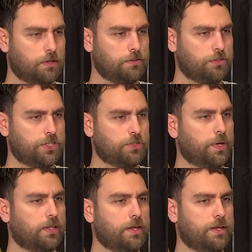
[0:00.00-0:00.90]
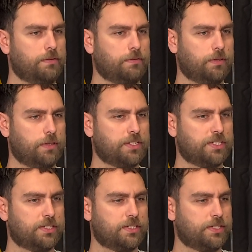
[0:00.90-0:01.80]
Just quickly,
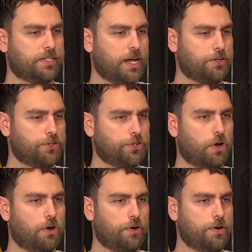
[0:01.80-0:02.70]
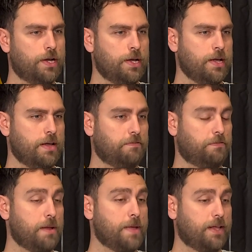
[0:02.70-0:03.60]
let's touch on
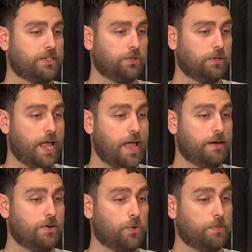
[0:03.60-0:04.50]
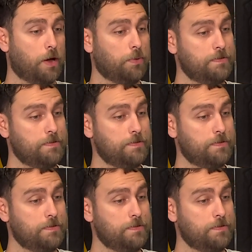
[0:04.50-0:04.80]
Fremantle and North Melbourne.